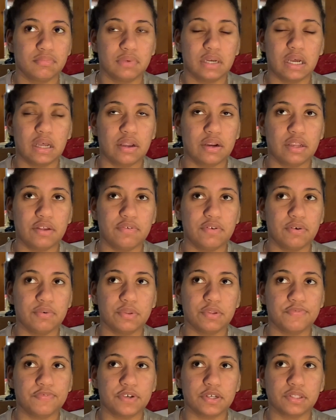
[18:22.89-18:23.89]
i don't even know what
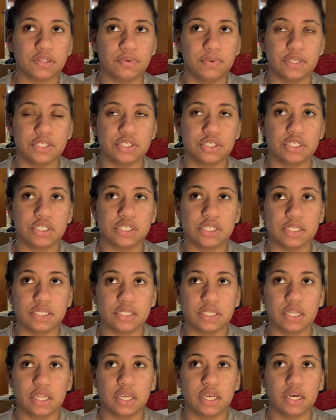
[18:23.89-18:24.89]
the fuck the question
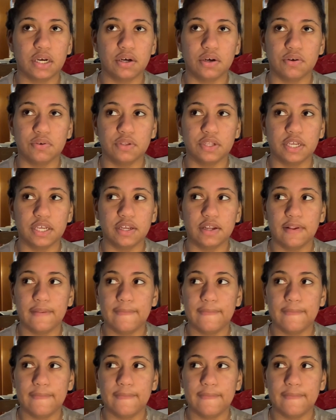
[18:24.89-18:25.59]
is like oh like